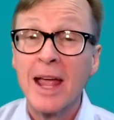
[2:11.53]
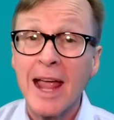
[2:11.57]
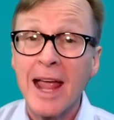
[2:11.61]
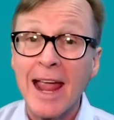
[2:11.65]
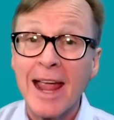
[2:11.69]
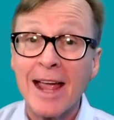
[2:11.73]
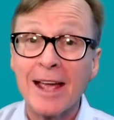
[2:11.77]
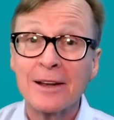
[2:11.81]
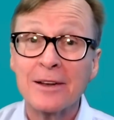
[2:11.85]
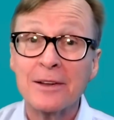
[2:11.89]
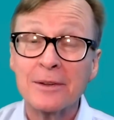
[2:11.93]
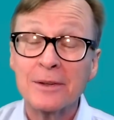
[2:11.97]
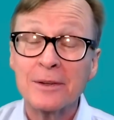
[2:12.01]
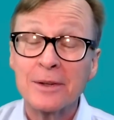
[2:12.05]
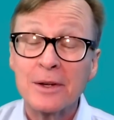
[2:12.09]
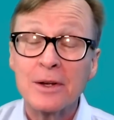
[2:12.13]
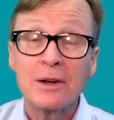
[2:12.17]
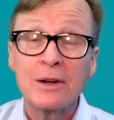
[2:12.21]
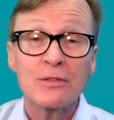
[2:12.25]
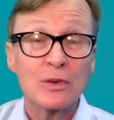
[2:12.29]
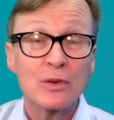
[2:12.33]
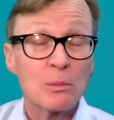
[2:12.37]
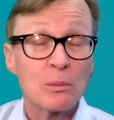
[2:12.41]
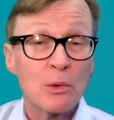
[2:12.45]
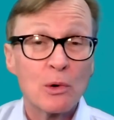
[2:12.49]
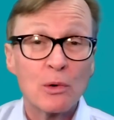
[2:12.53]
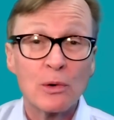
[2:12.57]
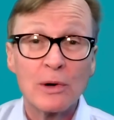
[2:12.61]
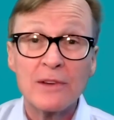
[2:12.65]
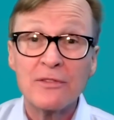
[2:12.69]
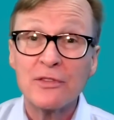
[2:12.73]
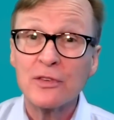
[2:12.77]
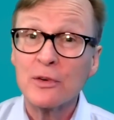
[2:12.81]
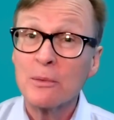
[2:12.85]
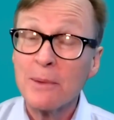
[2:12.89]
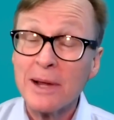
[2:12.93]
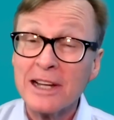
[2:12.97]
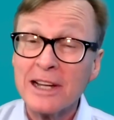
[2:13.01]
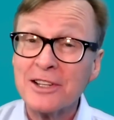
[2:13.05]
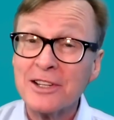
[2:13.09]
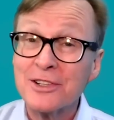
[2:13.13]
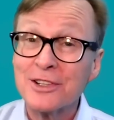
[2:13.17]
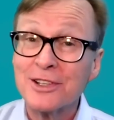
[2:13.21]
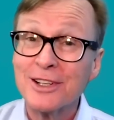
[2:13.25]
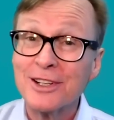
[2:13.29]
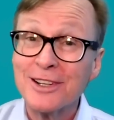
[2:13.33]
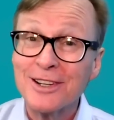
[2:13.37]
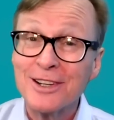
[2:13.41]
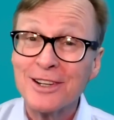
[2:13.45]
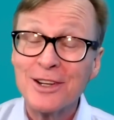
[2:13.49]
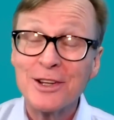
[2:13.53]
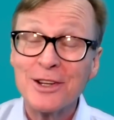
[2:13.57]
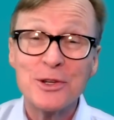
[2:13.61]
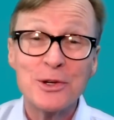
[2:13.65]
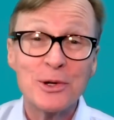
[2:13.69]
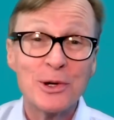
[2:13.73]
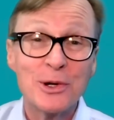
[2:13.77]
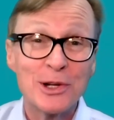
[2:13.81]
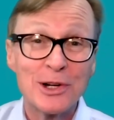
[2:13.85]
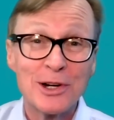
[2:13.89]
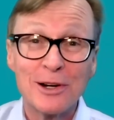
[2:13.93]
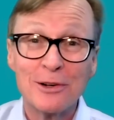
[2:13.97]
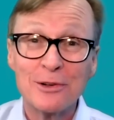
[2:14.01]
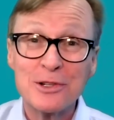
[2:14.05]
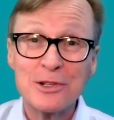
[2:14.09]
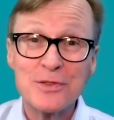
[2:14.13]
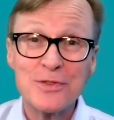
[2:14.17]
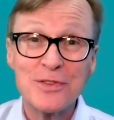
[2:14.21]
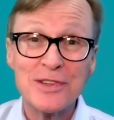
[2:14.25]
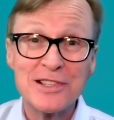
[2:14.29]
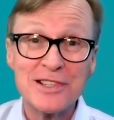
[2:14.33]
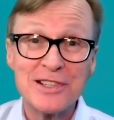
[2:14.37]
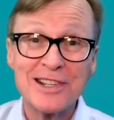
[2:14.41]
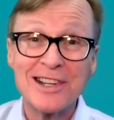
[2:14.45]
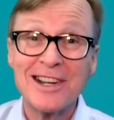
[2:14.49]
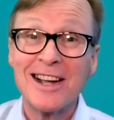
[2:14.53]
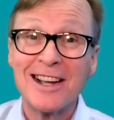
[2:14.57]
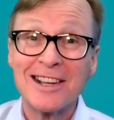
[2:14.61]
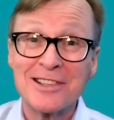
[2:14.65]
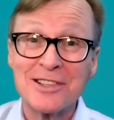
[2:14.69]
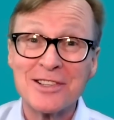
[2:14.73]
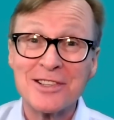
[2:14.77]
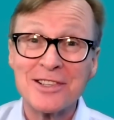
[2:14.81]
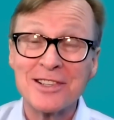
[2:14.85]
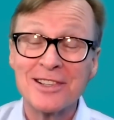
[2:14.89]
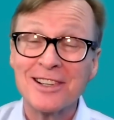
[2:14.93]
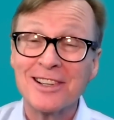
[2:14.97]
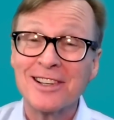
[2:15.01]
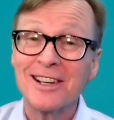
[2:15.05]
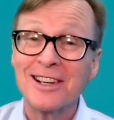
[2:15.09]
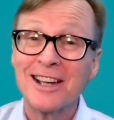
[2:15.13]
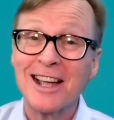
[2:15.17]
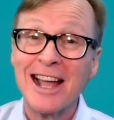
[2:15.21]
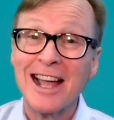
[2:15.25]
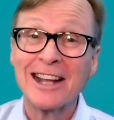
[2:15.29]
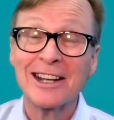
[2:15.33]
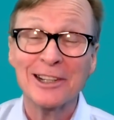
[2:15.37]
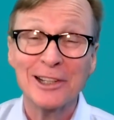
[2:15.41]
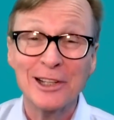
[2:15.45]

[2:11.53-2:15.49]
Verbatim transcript: And for more information, you can always visit us at